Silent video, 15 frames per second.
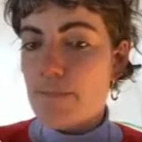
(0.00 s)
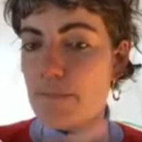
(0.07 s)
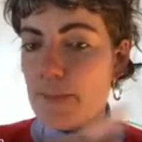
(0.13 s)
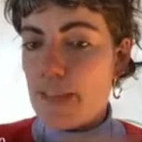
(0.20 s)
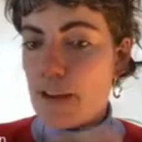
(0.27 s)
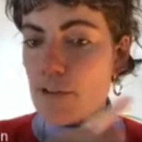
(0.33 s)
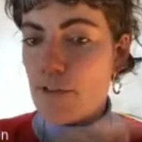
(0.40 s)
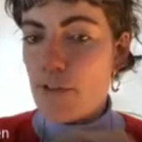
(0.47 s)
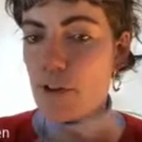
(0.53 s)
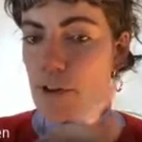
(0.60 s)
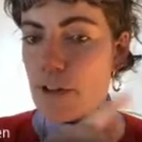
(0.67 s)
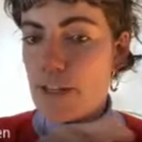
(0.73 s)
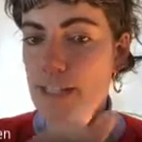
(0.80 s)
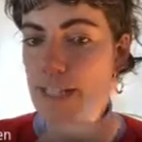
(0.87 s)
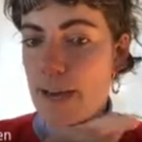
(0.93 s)
They refer
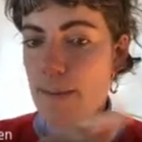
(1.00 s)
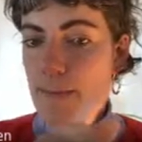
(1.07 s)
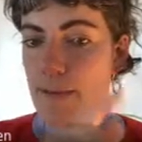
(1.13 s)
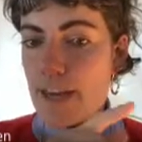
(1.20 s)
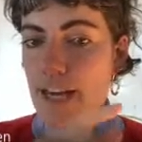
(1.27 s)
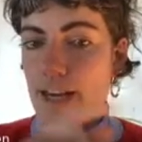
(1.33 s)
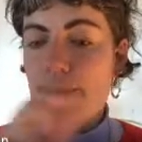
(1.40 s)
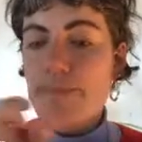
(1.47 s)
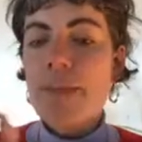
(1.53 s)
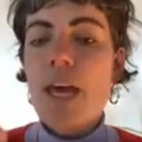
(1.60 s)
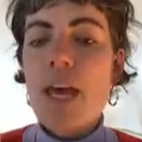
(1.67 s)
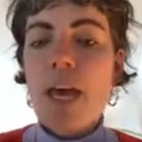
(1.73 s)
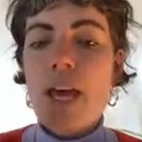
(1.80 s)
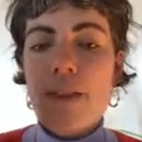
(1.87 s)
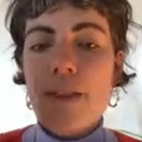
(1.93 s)
to the same thing.
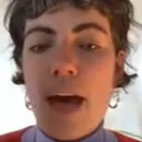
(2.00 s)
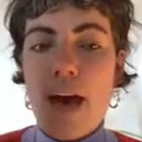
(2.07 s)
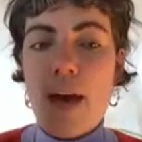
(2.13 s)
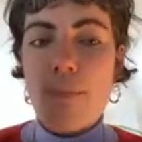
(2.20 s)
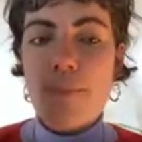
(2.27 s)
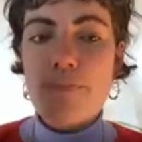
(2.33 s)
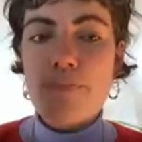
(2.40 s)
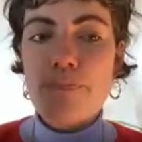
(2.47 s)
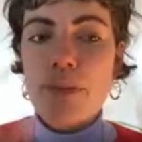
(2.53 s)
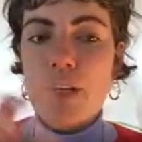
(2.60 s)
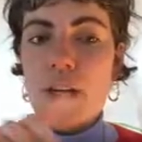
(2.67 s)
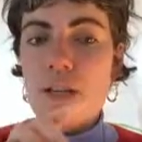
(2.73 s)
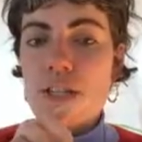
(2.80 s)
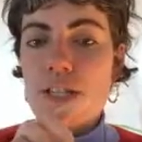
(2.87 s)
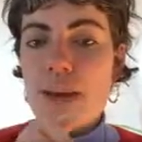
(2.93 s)

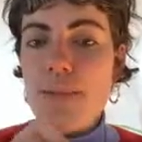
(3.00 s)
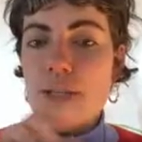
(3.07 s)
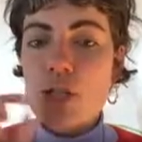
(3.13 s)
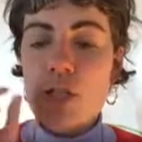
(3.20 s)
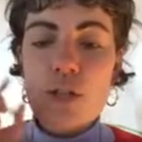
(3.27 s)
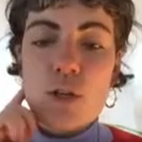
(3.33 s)
Damages